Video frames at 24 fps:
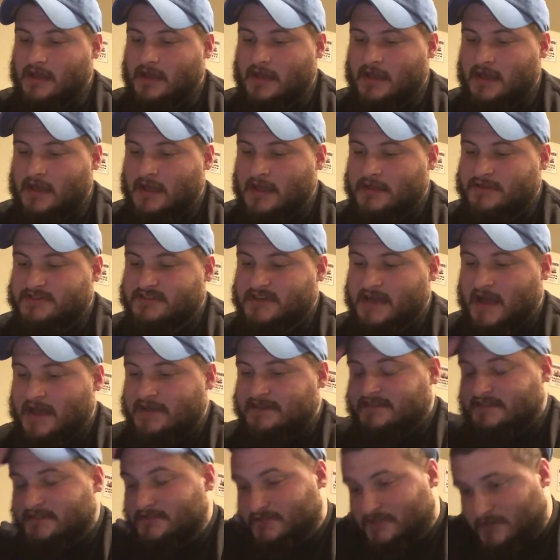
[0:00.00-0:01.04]
And
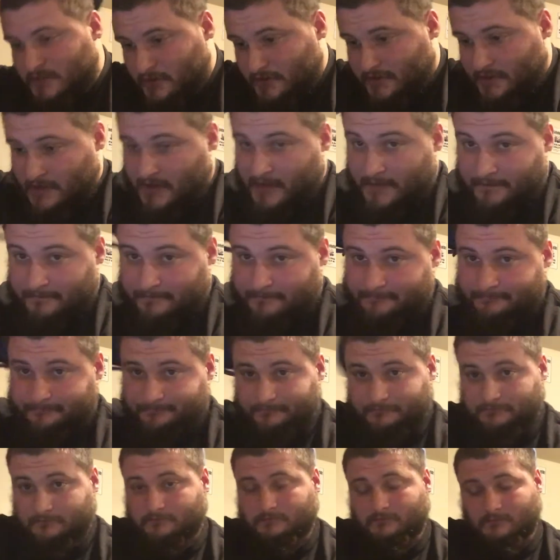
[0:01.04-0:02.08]
Johnson Jr.
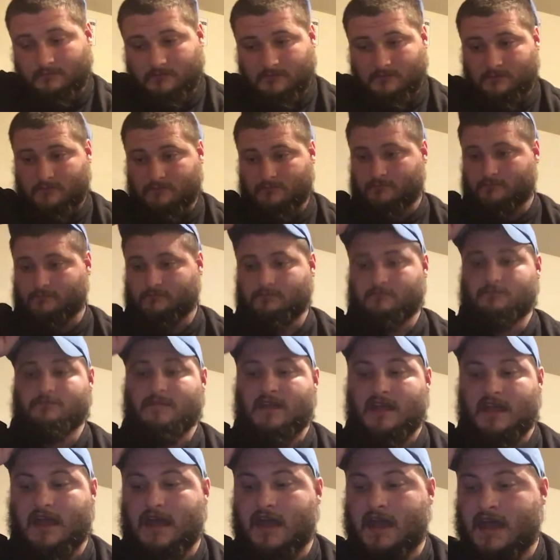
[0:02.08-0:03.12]

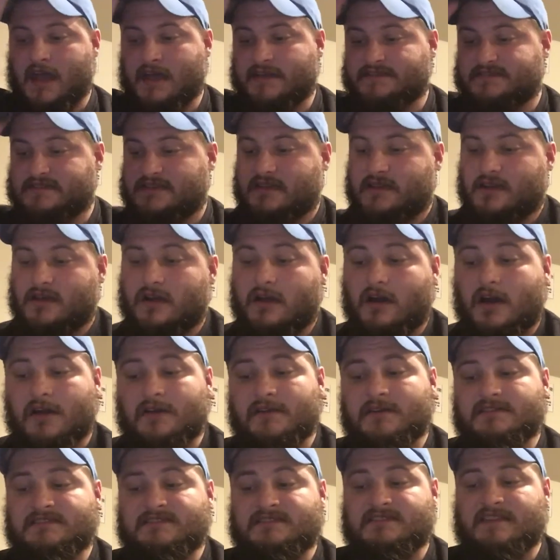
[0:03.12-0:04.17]
has
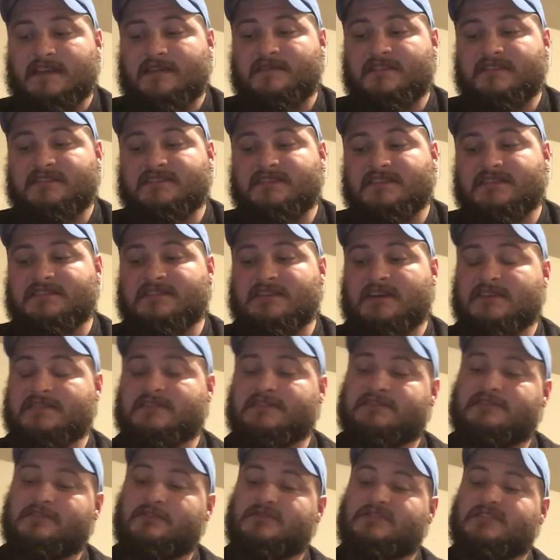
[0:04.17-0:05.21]
176 yards
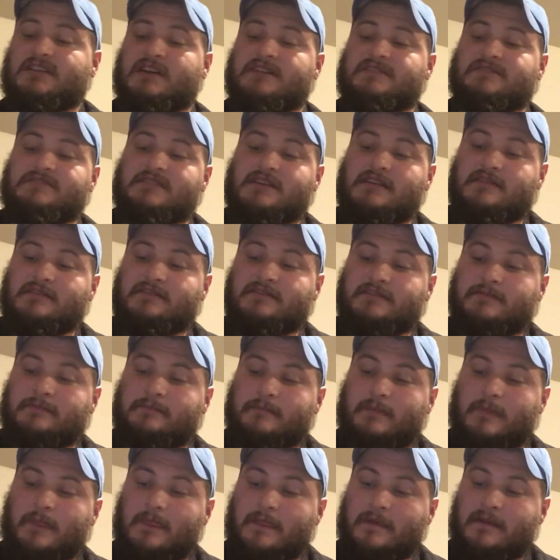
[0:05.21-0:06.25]
and 2 touchdowns.
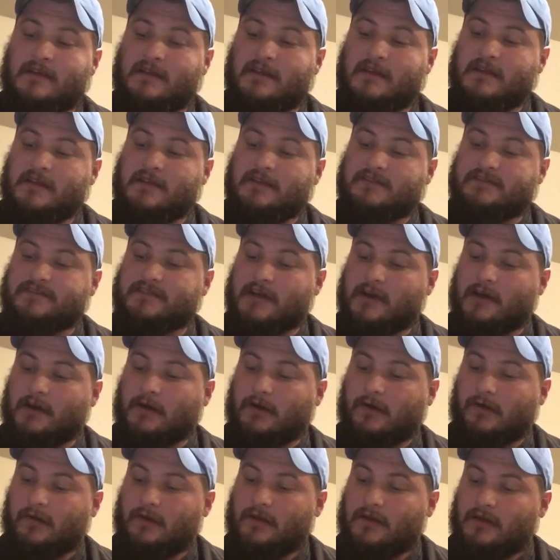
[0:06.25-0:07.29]

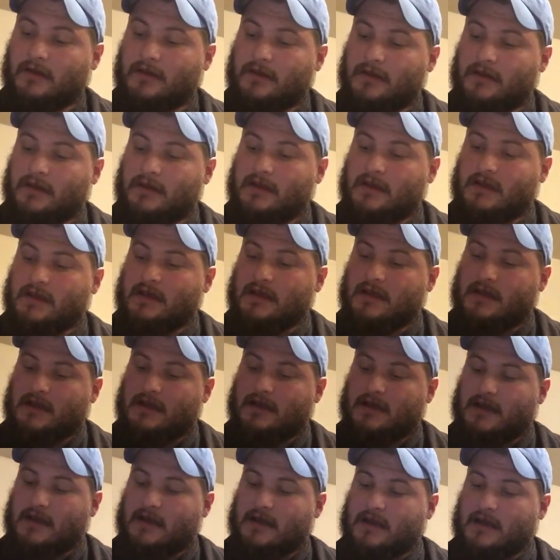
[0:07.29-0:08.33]
So,
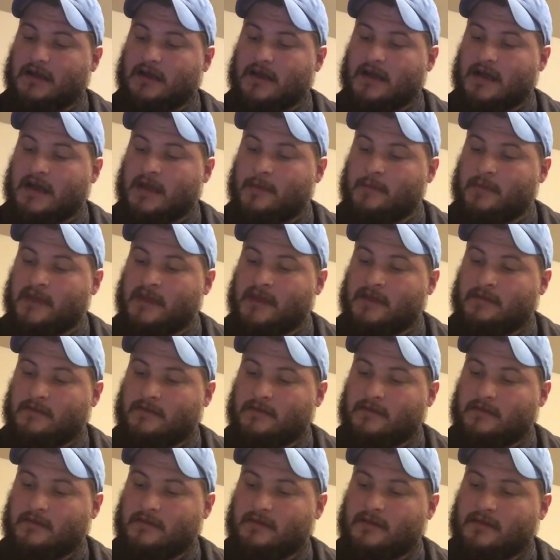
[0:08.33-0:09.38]
I mean,
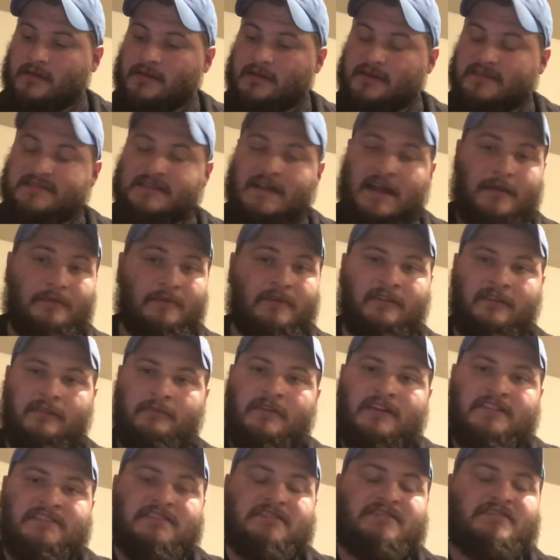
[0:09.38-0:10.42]
there's not really
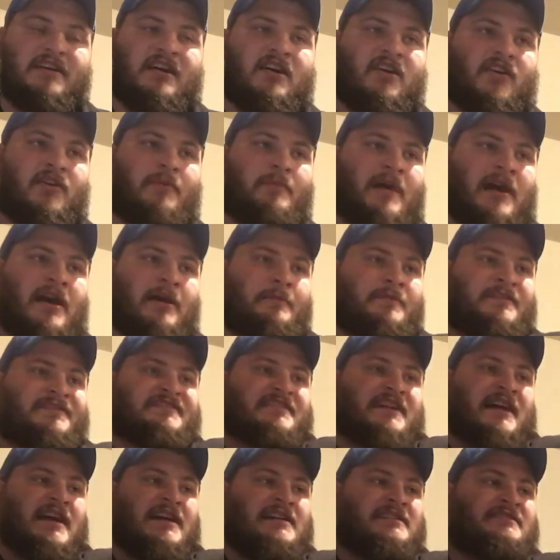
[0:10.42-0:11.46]
much to talk about
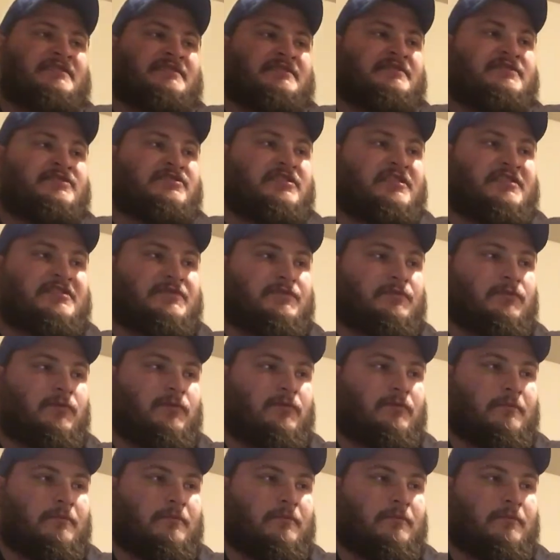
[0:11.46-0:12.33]
besides just